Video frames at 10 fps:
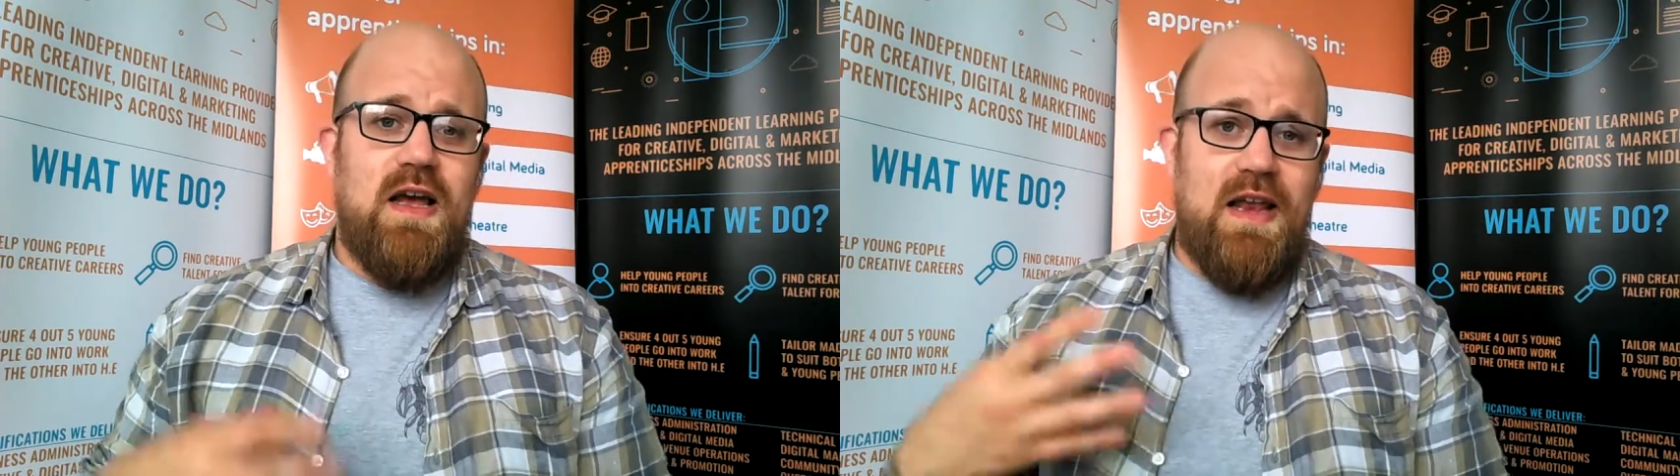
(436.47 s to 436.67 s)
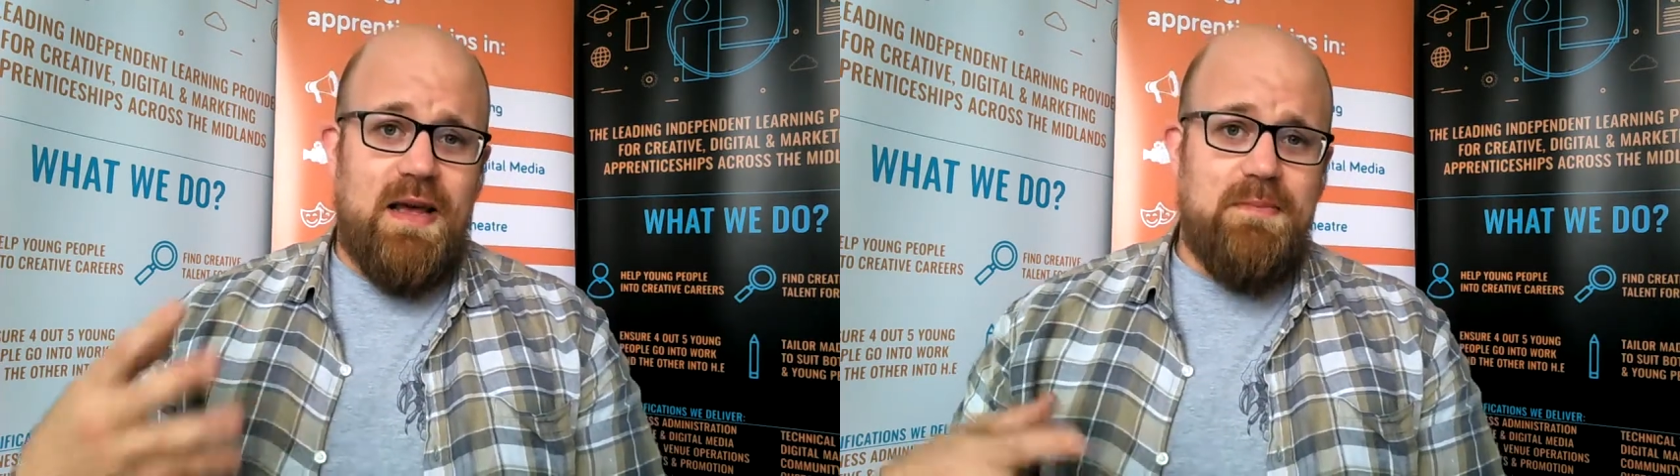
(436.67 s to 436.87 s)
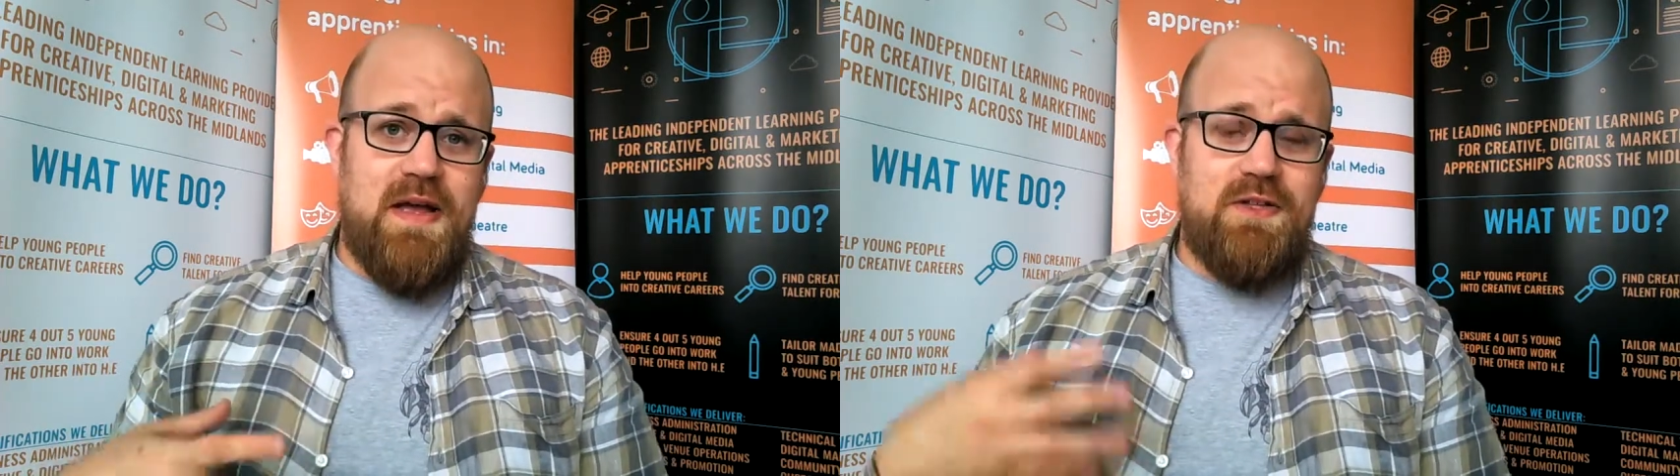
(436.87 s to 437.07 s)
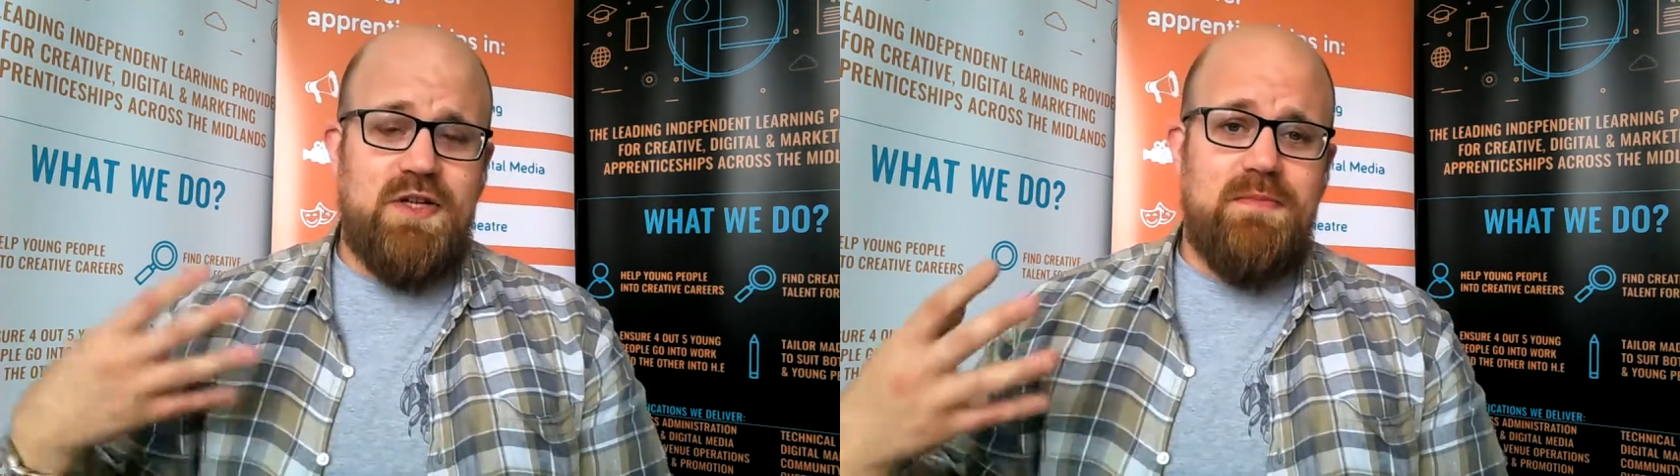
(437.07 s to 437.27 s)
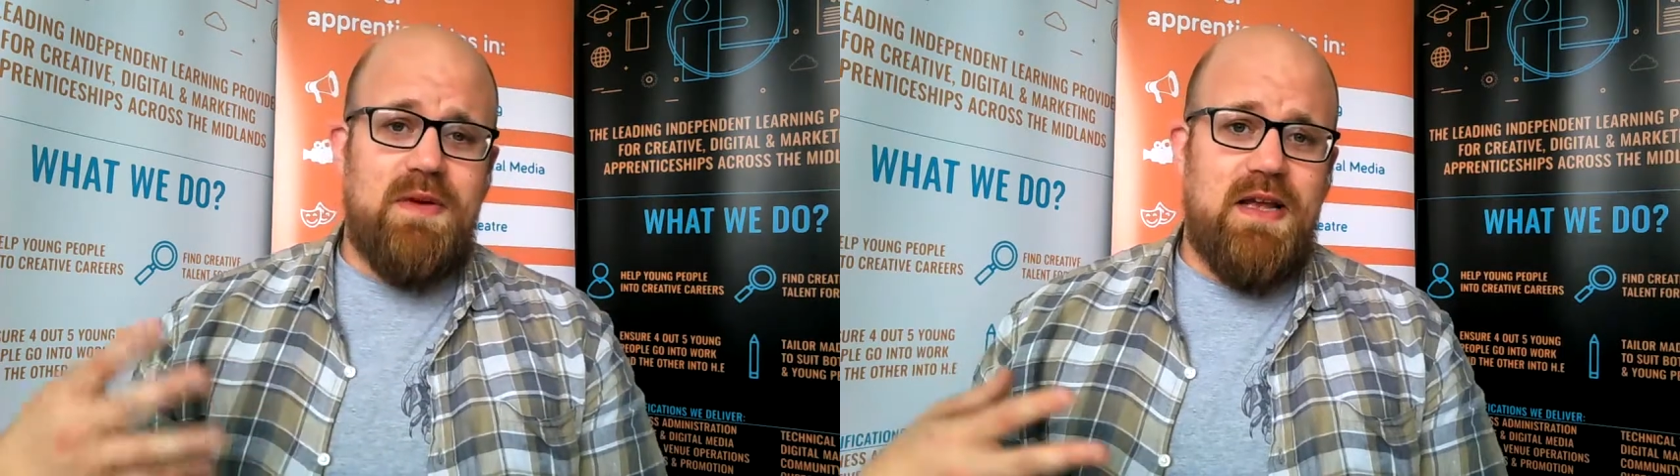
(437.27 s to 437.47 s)
like
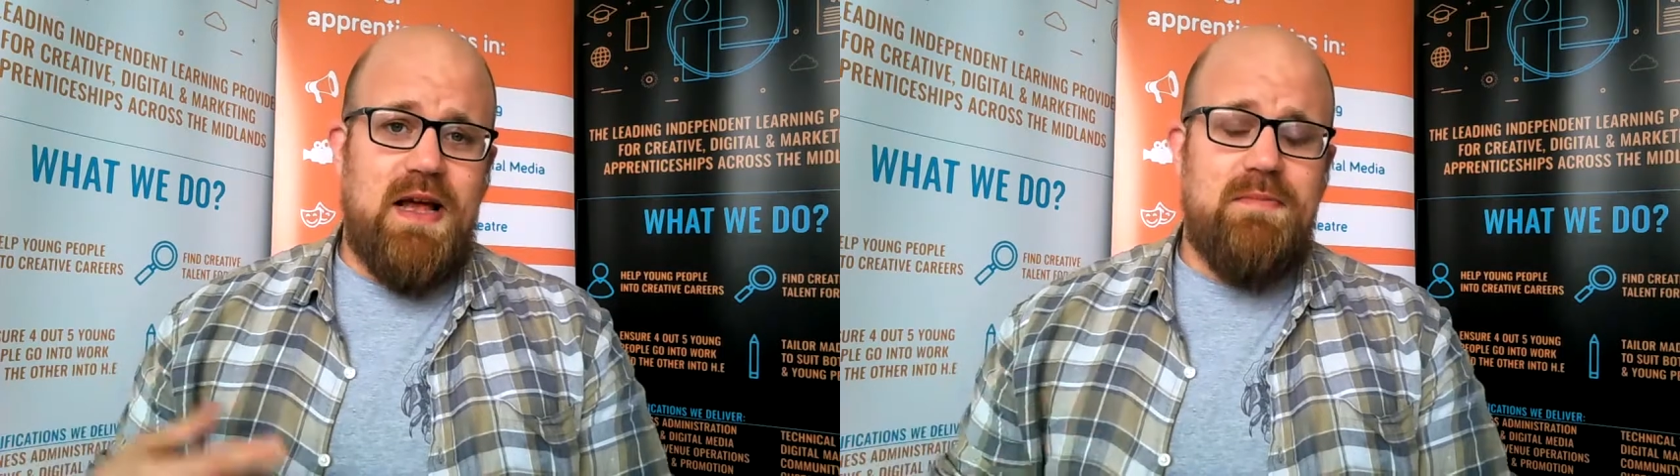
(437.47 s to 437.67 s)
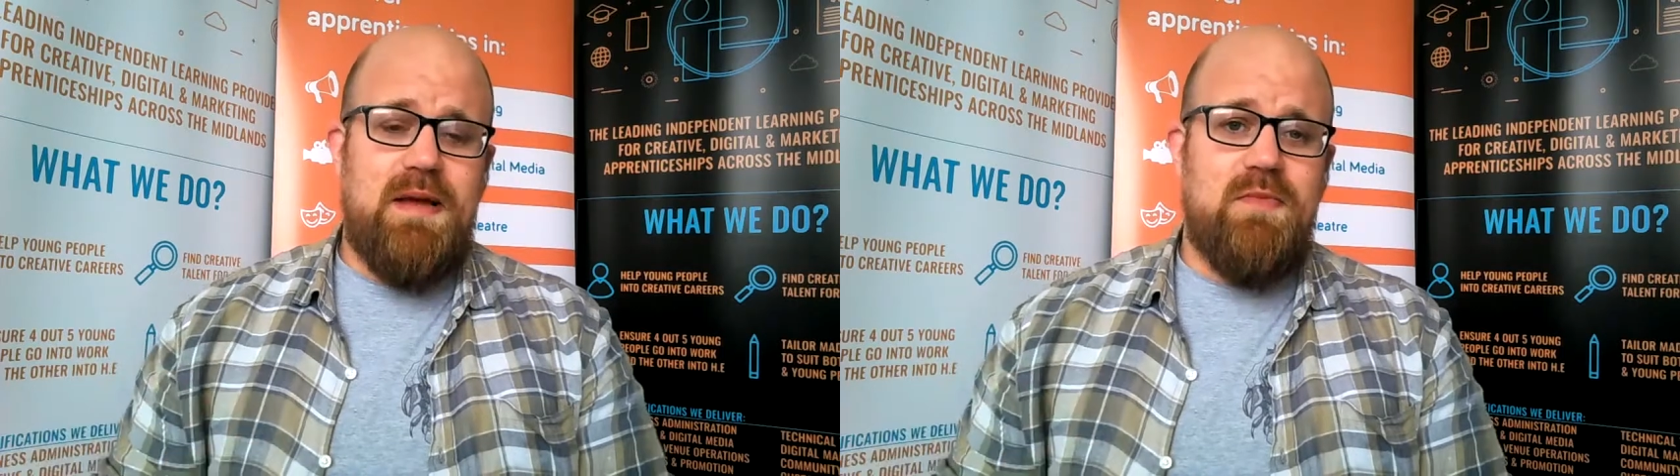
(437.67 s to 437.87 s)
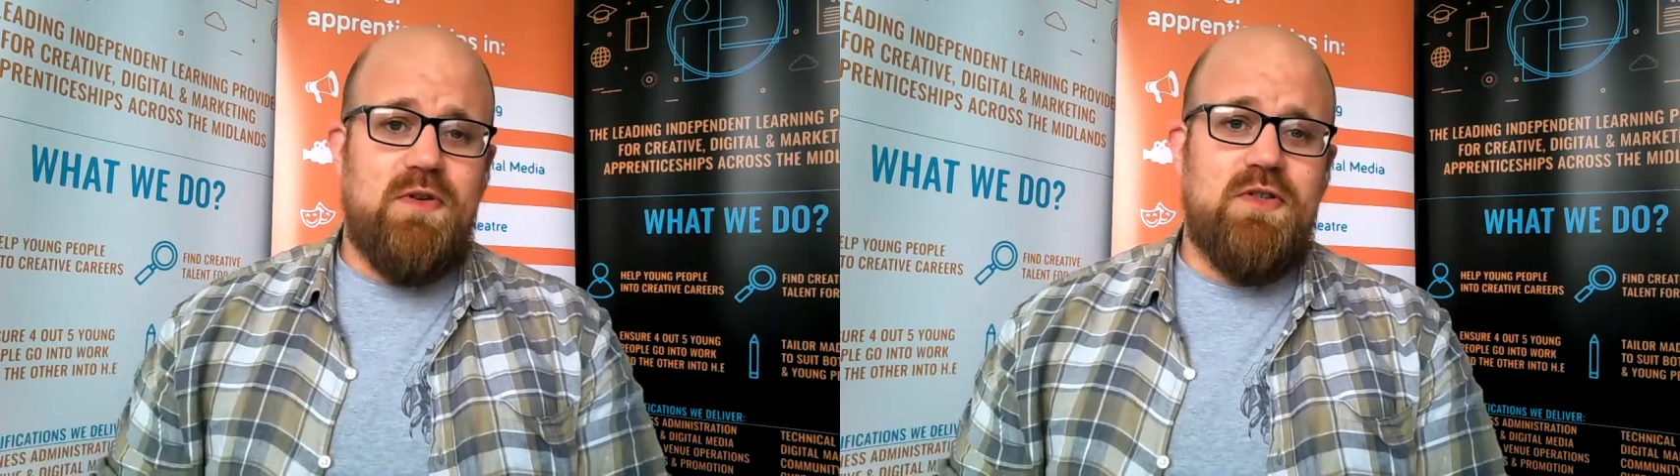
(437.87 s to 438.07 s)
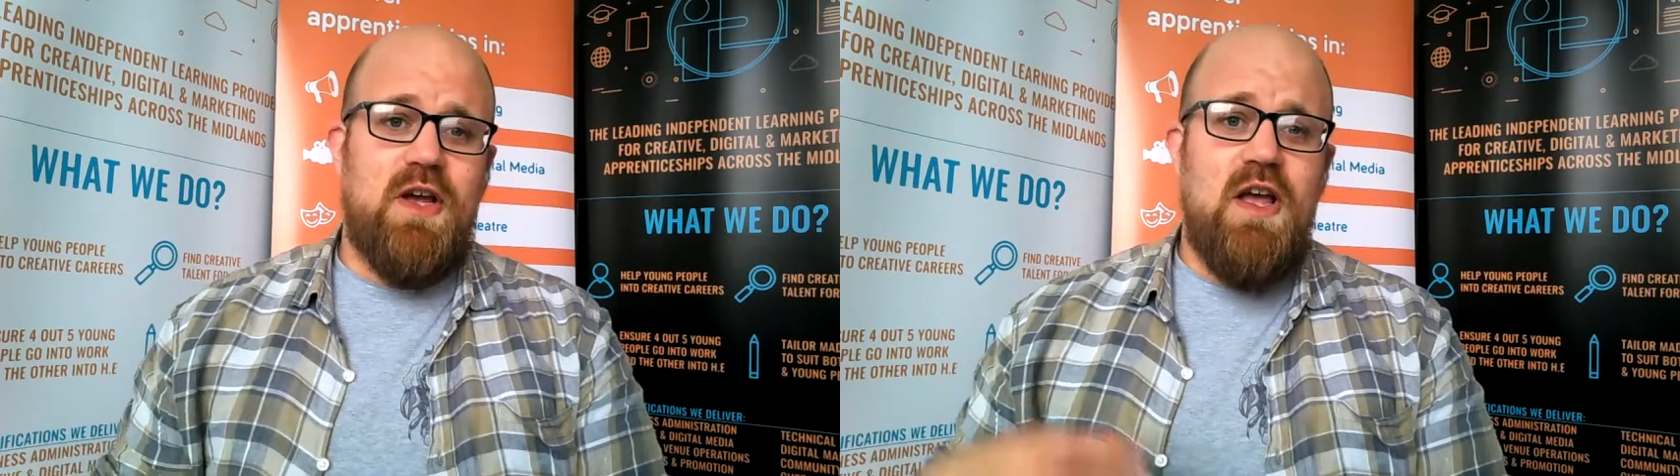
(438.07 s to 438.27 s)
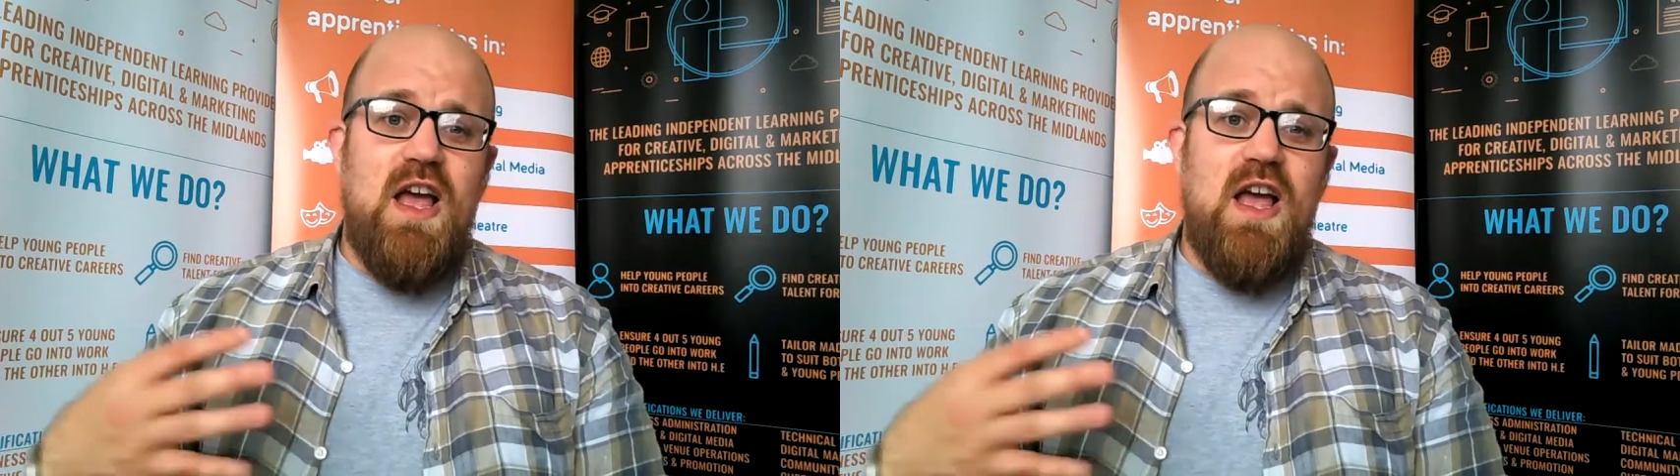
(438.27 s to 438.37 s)
MailChimp and Campaign Monitor,